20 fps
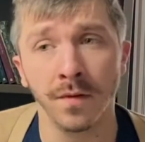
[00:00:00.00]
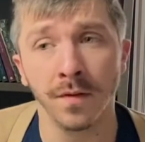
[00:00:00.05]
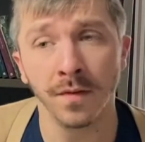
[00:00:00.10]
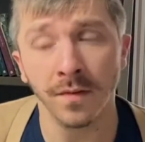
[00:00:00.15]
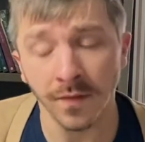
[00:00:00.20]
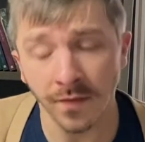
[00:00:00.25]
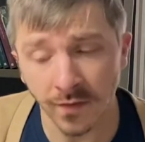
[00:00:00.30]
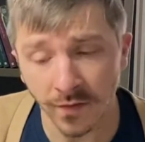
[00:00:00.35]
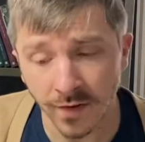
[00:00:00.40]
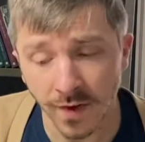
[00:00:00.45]

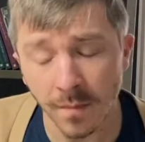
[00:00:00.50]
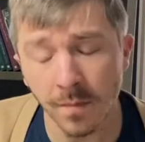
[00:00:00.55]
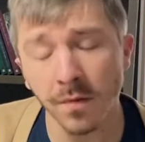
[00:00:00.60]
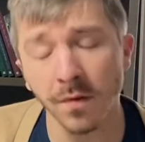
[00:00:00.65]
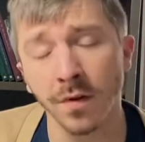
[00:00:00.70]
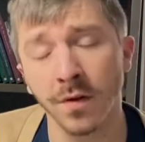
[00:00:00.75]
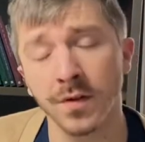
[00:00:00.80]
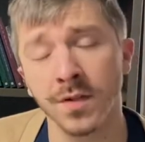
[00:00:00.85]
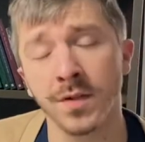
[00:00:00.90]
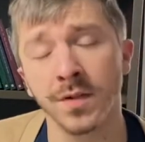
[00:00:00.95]

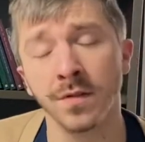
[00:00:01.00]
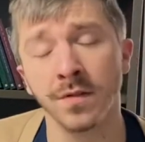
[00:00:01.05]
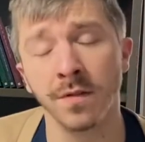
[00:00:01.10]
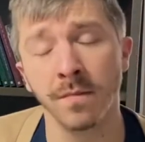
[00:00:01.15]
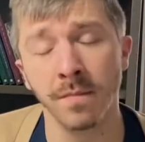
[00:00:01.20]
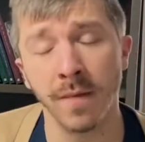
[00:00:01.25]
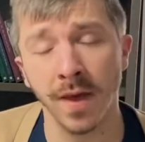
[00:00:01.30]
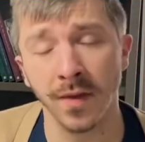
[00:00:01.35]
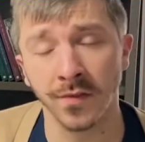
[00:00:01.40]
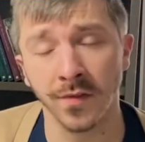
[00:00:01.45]
similar to the
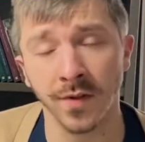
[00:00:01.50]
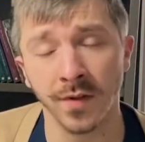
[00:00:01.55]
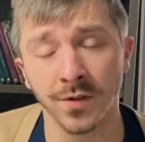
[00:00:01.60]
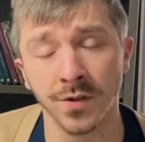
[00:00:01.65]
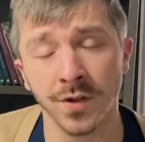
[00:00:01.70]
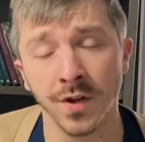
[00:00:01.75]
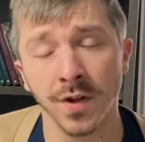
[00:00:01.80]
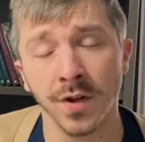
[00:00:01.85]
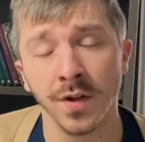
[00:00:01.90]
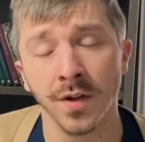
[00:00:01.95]

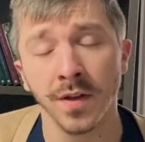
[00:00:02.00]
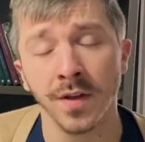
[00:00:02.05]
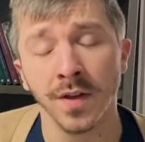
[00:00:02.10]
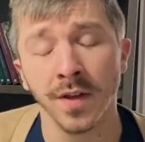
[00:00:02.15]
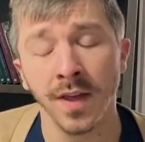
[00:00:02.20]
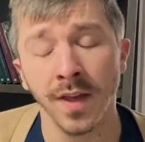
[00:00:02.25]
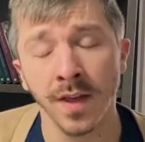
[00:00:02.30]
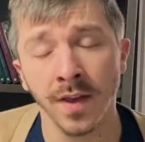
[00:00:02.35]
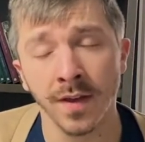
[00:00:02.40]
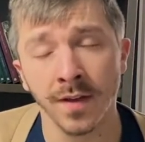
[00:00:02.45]
message
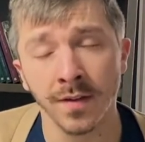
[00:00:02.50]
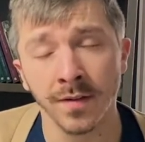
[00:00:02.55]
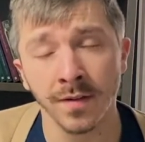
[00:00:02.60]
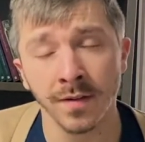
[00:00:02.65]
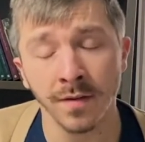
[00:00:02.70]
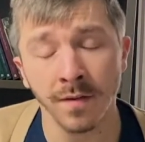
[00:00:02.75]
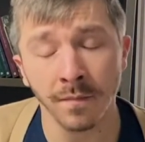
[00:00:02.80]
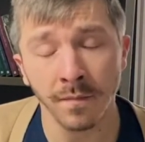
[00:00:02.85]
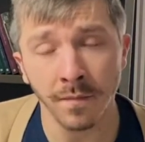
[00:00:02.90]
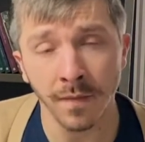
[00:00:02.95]

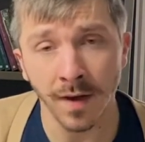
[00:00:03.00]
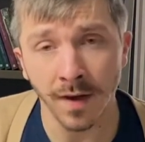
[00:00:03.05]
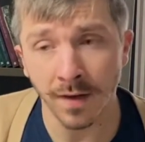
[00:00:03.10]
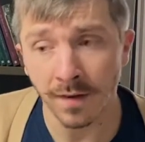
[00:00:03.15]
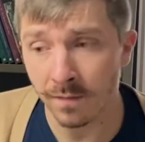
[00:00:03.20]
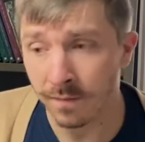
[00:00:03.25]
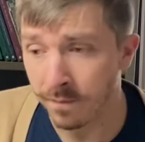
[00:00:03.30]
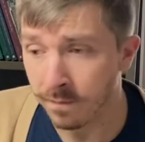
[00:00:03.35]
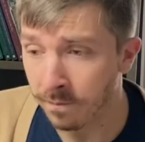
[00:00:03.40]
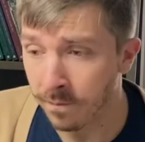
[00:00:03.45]
in
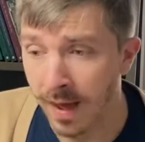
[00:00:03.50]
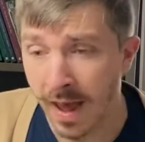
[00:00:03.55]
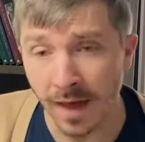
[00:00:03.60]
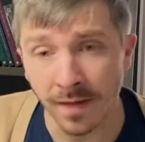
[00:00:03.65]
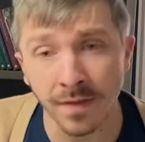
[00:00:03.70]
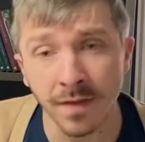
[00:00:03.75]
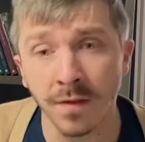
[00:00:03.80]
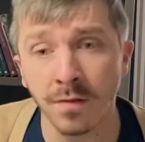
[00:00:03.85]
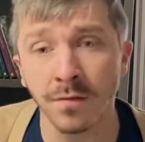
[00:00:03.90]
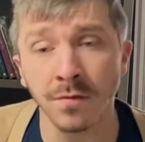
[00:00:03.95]

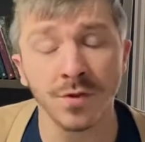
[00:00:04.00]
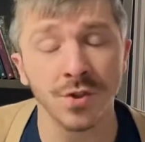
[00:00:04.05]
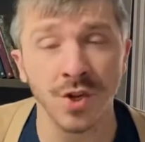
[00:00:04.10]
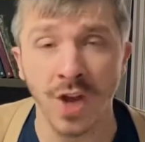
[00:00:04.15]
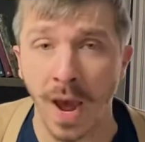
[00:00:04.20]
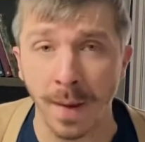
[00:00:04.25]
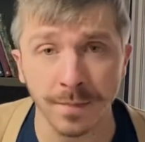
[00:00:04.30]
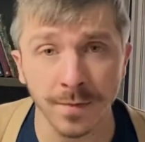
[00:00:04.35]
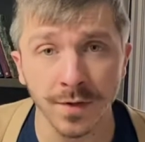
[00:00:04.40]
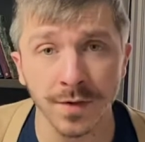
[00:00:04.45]
Matthew
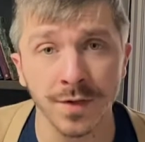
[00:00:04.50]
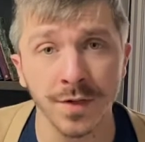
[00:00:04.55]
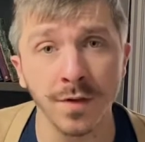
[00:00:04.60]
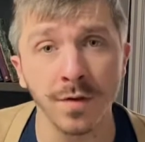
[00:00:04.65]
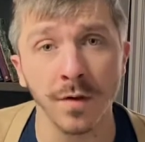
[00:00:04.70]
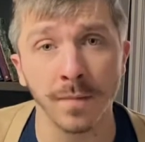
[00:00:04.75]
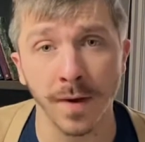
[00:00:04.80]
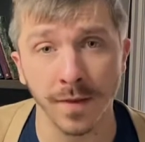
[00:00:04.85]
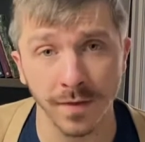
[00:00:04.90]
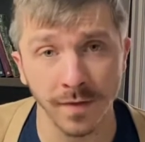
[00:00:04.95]
chapter
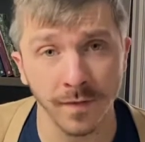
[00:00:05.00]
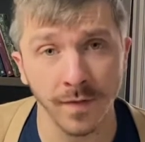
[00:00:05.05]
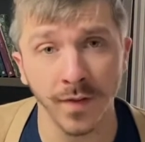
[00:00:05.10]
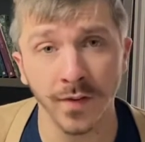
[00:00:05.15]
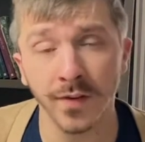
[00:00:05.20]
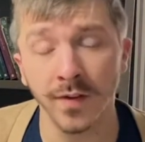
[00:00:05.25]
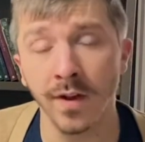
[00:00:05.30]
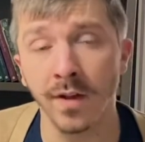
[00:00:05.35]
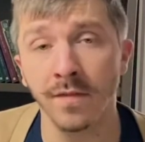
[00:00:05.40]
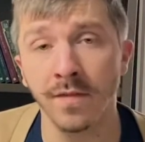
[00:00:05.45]
2 about the
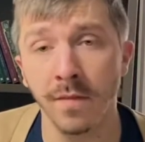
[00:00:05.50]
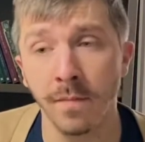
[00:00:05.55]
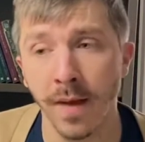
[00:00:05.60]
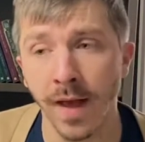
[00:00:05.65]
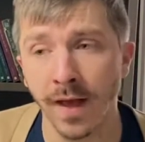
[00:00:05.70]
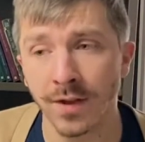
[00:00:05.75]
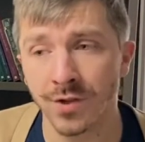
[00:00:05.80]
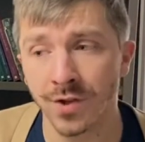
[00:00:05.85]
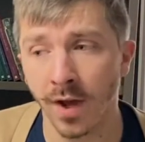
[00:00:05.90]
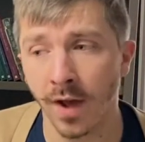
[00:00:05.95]
visit of the
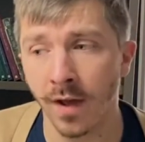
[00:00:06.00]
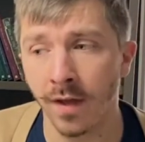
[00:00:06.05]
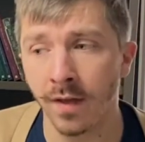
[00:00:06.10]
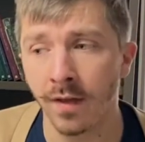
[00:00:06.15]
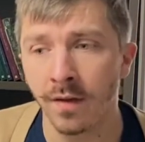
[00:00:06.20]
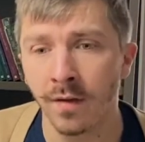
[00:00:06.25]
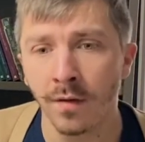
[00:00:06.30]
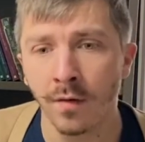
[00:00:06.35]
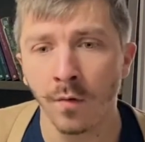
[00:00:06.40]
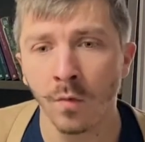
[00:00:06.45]
Magi,
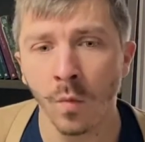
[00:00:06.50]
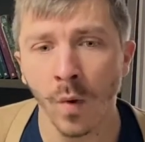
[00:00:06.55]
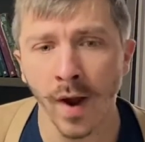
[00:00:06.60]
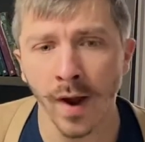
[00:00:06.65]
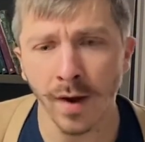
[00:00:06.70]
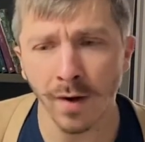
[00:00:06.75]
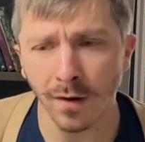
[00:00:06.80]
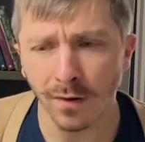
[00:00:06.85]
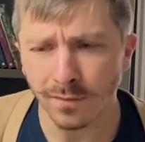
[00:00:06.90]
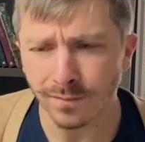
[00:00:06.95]

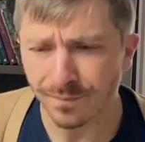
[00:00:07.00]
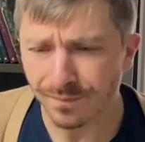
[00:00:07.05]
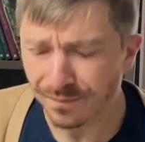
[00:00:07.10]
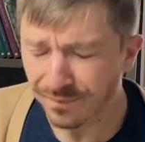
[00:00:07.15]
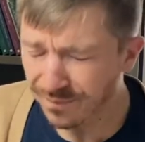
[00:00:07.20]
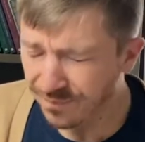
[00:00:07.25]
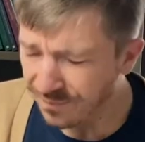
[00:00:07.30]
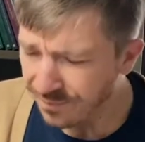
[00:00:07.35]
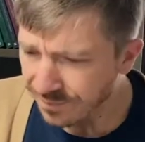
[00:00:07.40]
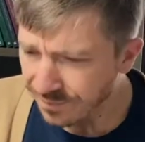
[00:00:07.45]
where
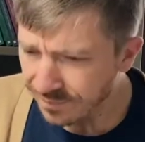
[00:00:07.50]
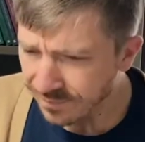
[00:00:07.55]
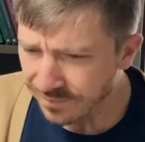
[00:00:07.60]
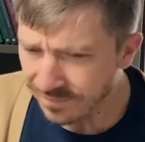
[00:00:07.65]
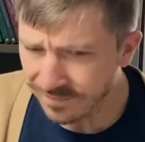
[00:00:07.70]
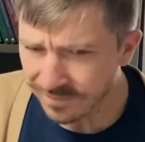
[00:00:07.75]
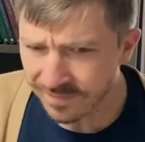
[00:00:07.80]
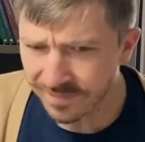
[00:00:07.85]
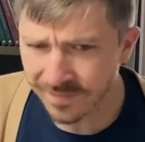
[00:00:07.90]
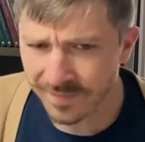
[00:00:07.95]

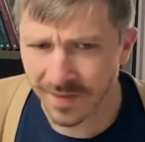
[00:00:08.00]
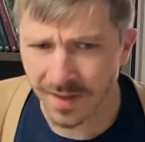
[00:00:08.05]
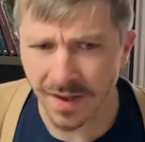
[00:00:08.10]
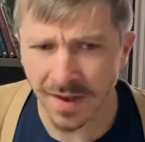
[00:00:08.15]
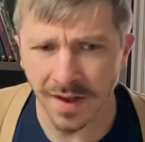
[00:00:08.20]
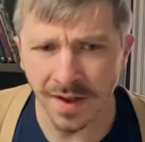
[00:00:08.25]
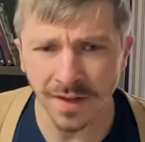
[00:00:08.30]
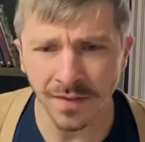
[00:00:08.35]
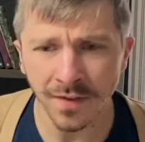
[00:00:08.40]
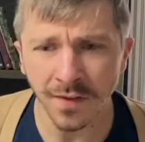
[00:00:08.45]

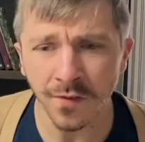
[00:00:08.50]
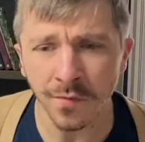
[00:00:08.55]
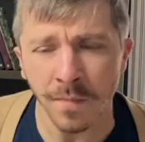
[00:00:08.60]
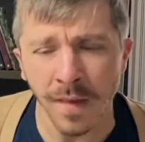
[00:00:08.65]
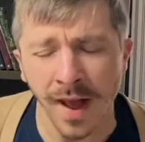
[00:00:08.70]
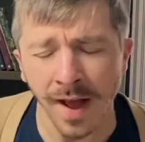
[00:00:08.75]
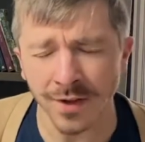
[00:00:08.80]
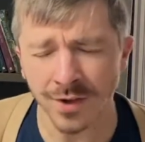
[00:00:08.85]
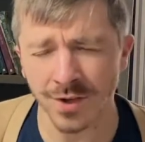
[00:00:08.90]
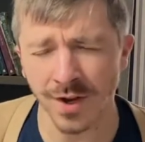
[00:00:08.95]
these
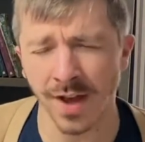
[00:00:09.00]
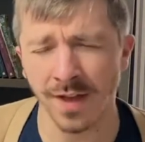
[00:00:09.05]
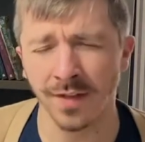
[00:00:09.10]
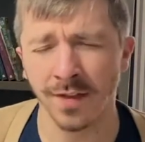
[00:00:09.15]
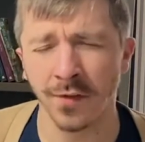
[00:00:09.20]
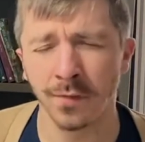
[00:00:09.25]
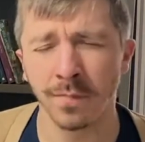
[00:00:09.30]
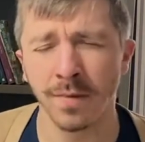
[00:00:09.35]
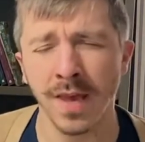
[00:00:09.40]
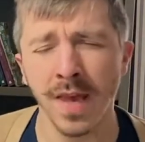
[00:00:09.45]
Magi,
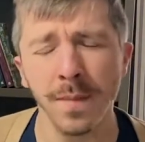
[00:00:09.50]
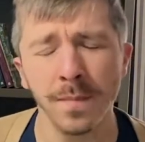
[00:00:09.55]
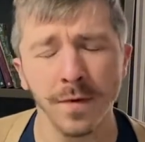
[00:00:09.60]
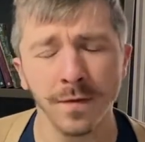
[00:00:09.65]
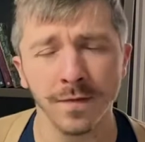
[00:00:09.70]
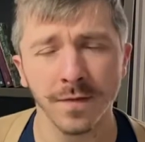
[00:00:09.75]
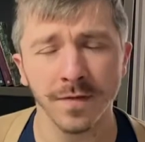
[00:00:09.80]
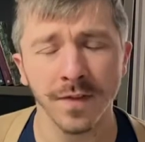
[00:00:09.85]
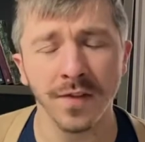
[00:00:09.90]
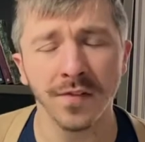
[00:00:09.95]
these people,
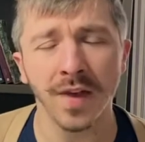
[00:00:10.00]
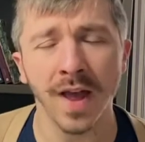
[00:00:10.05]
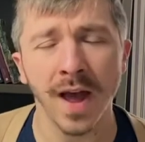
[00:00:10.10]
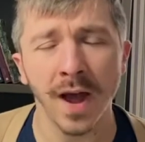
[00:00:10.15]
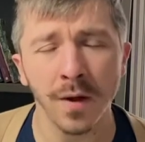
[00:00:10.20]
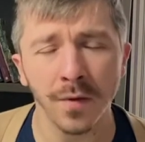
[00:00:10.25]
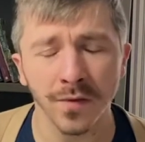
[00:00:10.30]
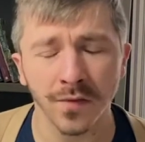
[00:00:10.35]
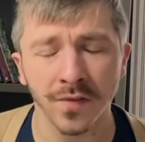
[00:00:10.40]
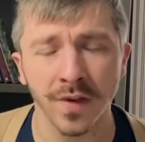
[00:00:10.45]
these
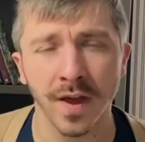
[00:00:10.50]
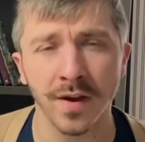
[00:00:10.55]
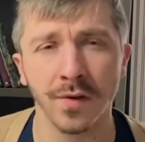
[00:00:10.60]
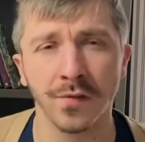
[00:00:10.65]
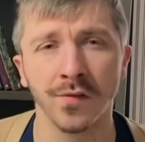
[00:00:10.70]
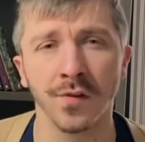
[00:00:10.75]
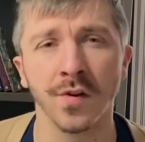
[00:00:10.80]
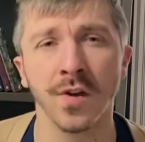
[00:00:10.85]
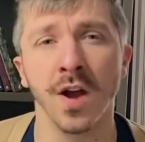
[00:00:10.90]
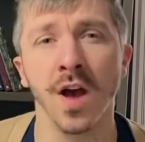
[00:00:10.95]

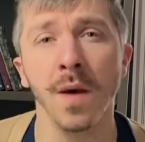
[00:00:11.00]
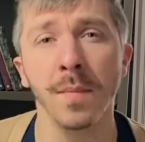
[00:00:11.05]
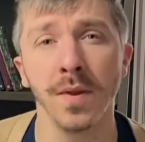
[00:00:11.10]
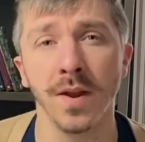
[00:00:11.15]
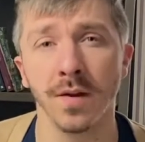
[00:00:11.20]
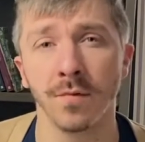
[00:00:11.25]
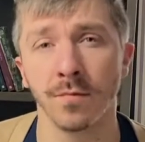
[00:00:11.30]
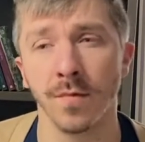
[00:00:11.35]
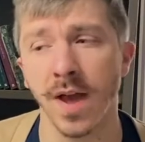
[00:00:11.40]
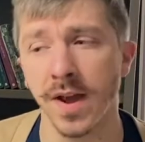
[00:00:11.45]
outsiders are
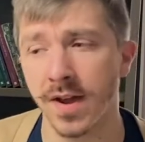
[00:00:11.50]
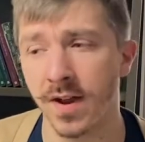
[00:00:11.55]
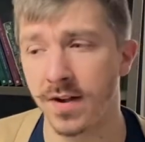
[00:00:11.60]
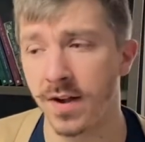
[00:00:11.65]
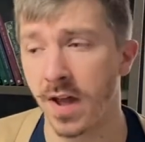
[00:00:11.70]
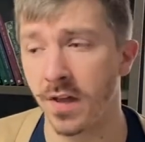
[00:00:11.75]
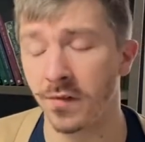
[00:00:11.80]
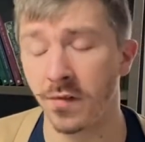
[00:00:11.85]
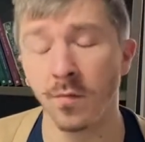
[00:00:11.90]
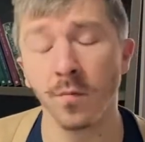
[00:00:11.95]
coming and
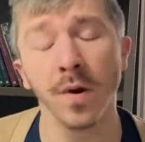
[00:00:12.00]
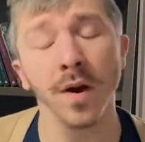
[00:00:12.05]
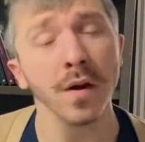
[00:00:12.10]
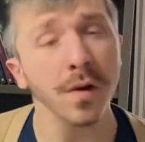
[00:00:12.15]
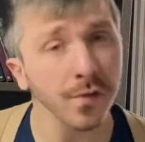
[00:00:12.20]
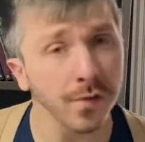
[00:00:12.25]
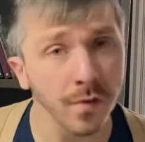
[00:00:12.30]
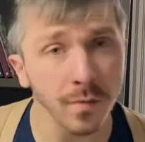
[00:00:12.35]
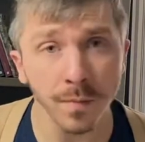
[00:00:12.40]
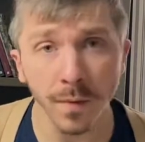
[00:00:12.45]
recognizing, where
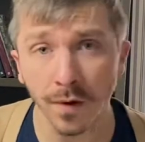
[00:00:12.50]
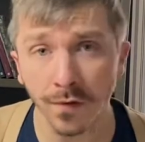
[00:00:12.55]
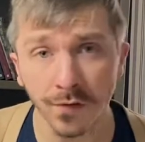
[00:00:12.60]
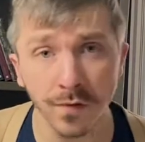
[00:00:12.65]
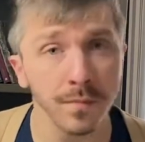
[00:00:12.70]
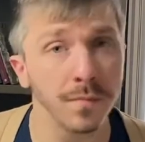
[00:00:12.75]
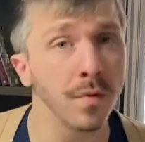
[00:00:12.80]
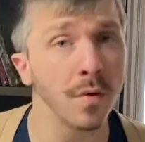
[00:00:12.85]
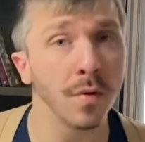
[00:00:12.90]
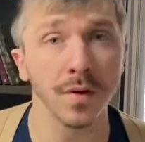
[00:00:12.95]
is the
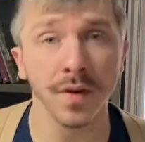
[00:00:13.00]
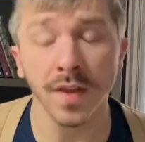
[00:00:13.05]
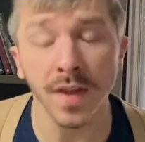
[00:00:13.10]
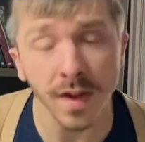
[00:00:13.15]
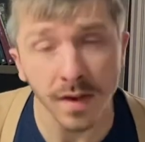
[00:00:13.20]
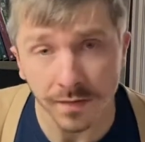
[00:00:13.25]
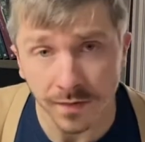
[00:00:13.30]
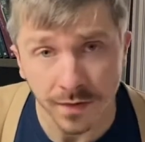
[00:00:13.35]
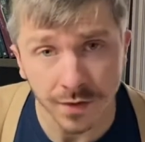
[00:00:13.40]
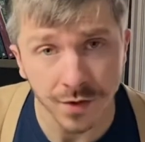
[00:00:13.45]
person born
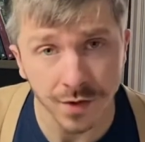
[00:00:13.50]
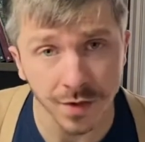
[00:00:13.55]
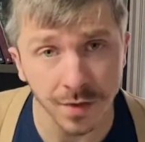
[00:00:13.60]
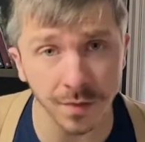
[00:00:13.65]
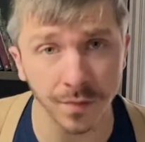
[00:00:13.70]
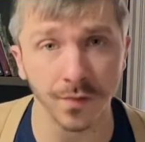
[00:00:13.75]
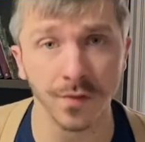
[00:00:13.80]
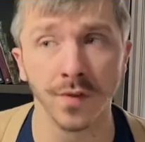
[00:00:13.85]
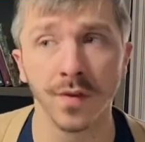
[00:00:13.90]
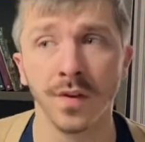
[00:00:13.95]
King of the
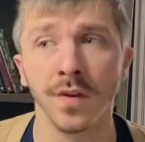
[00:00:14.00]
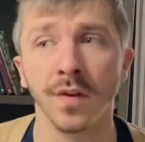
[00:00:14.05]
Jews?